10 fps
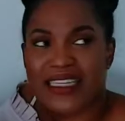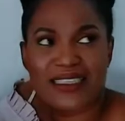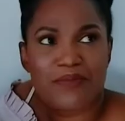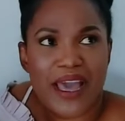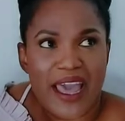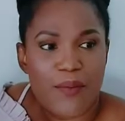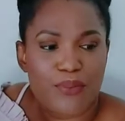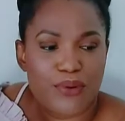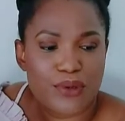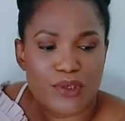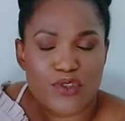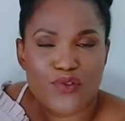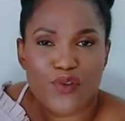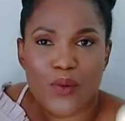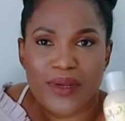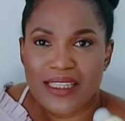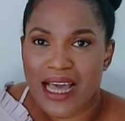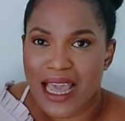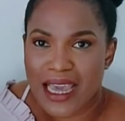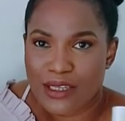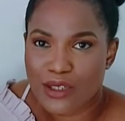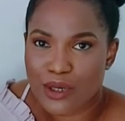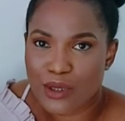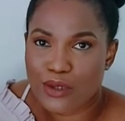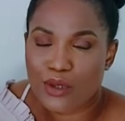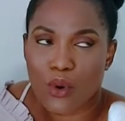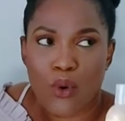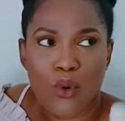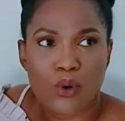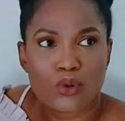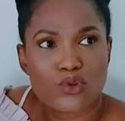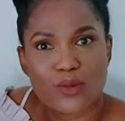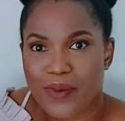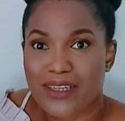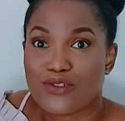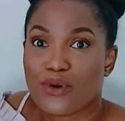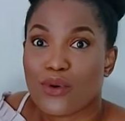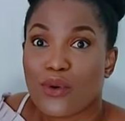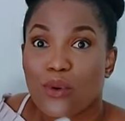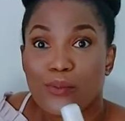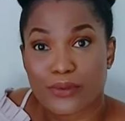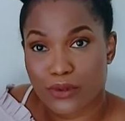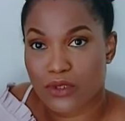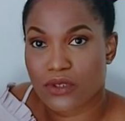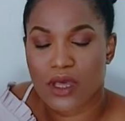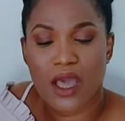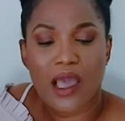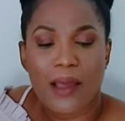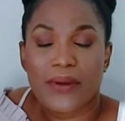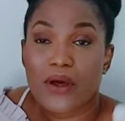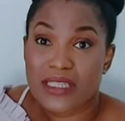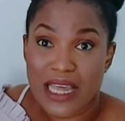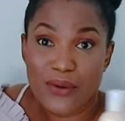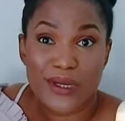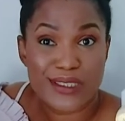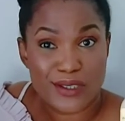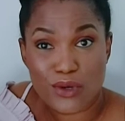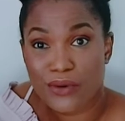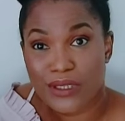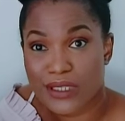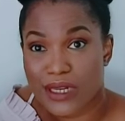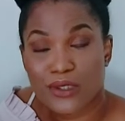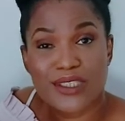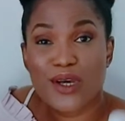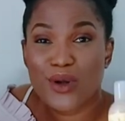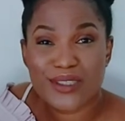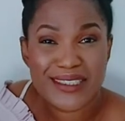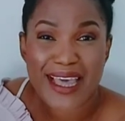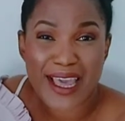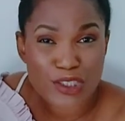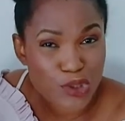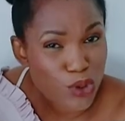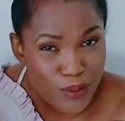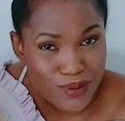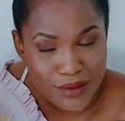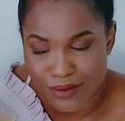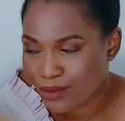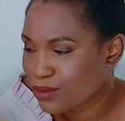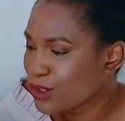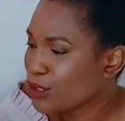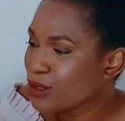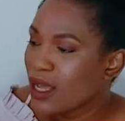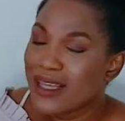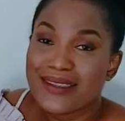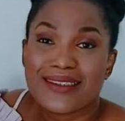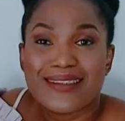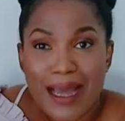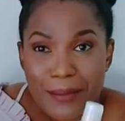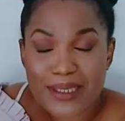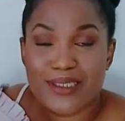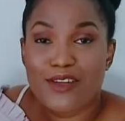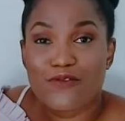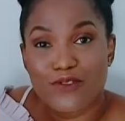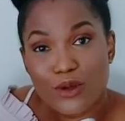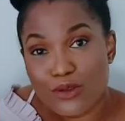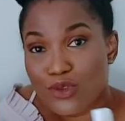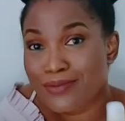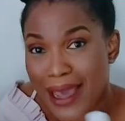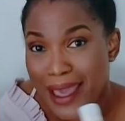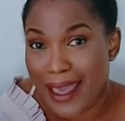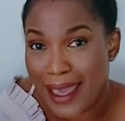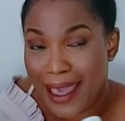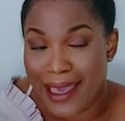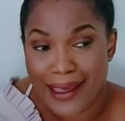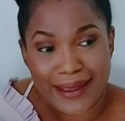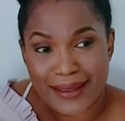getting my hair product from either Asos or Superdrug or Boots because I know it is original. You see all these hair shops, the damage they've done to my hair,